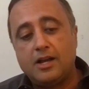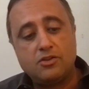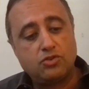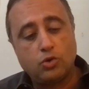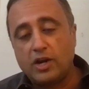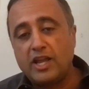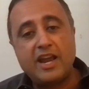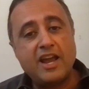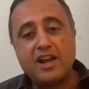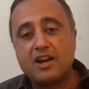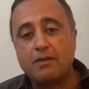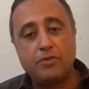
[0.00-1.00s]
Sold an
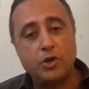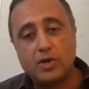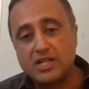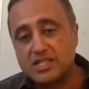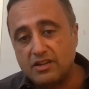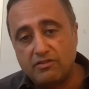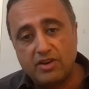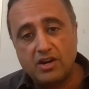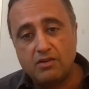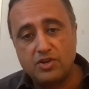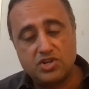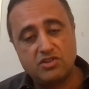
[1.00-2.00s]
AI company to
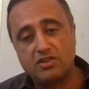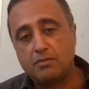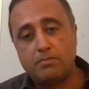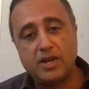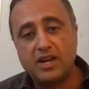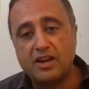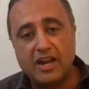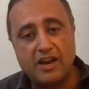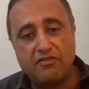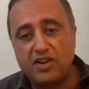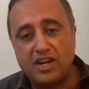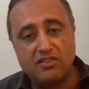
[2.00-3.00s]
Elsevier, which is a big
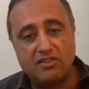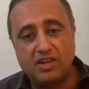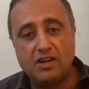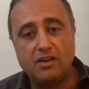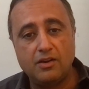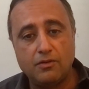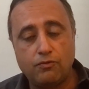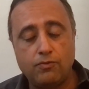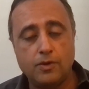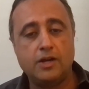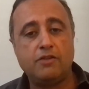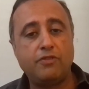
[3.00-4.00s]
FTSE
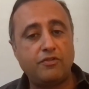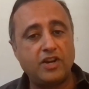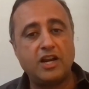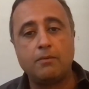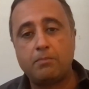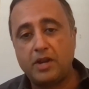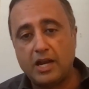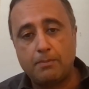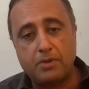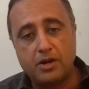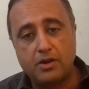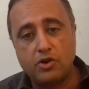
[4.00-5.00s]
50 company
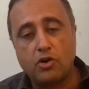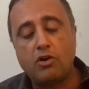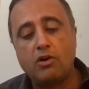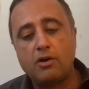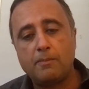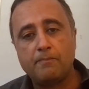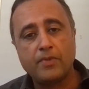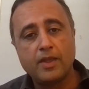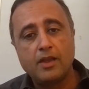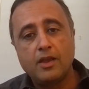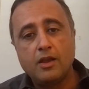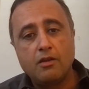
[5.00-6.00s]
up in Europe.
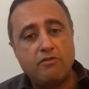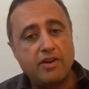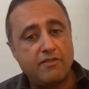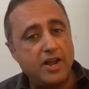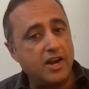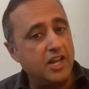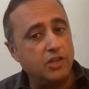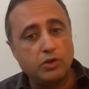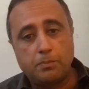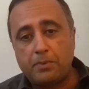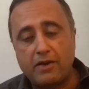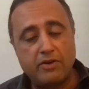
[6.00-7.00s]
We have done deals
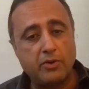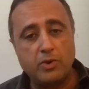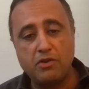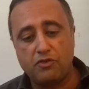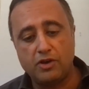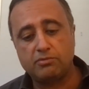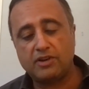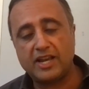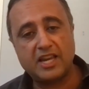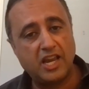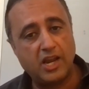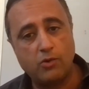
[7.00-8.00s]
with private equity firms
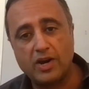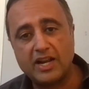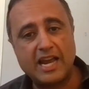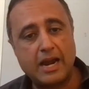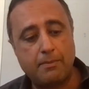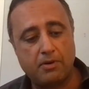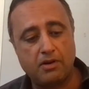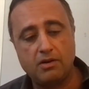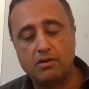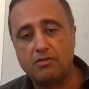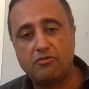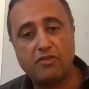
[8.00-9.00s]
like K1
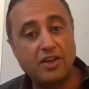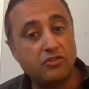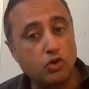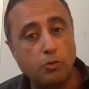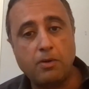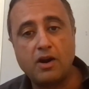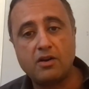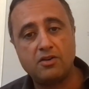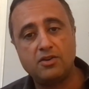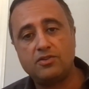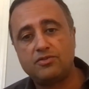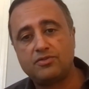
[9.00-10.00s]
Capital, Fransco
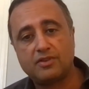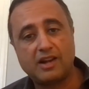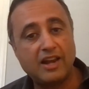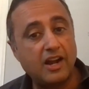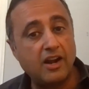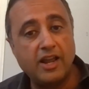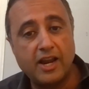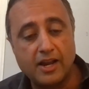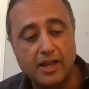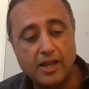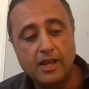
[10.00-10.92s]
Partners, Clear Lake.